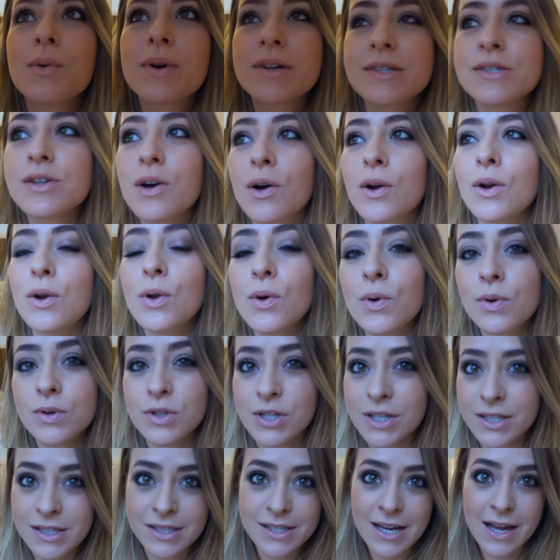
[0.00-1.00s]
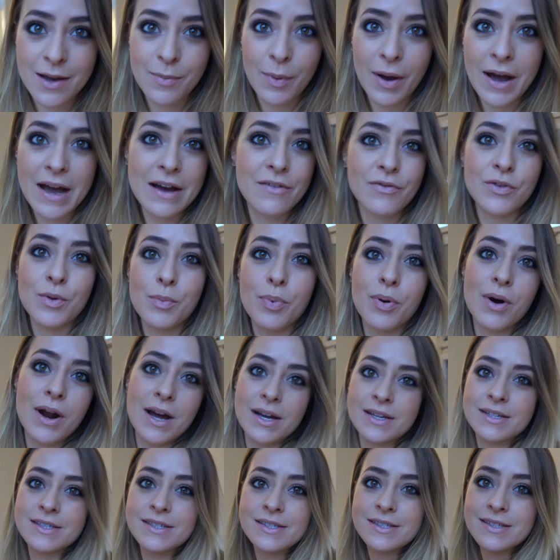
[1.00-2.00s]
Well, it's not launching today, but I have the
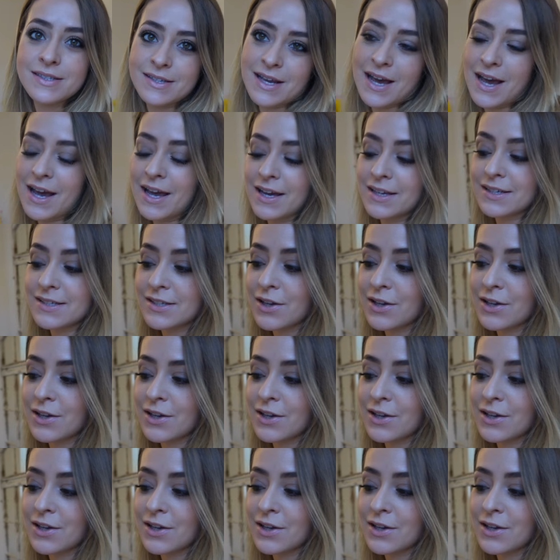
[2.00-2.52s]
press day.